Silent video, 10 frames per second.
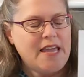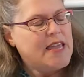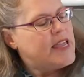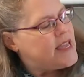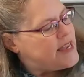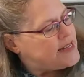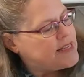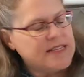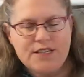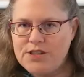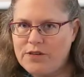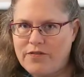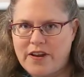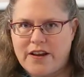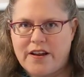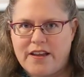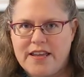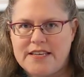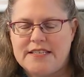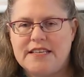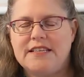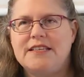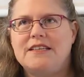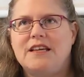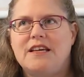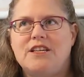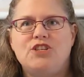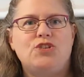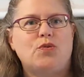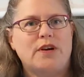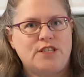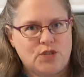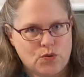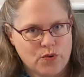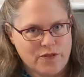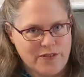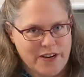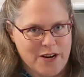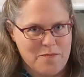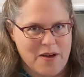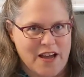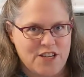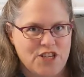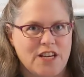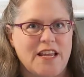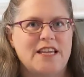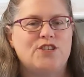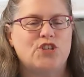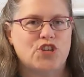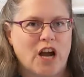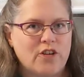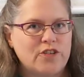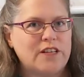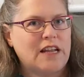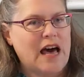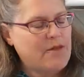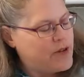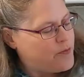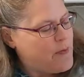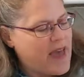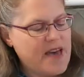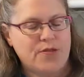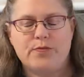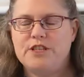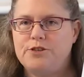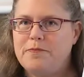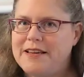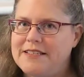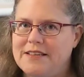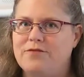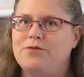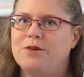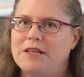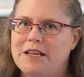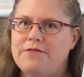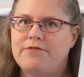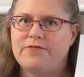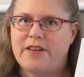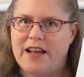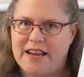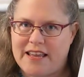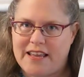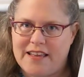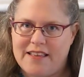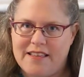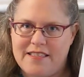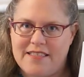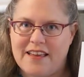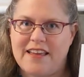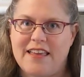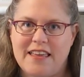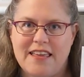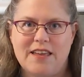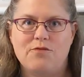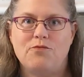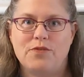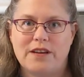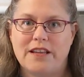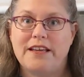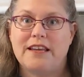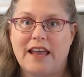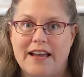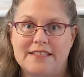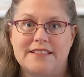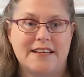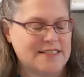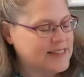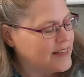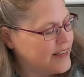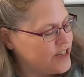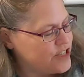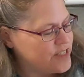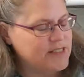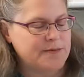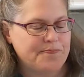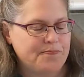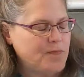He didn't enjoy school very much. He struggled a lot with math, which makes it really funny that he really likes tessellations.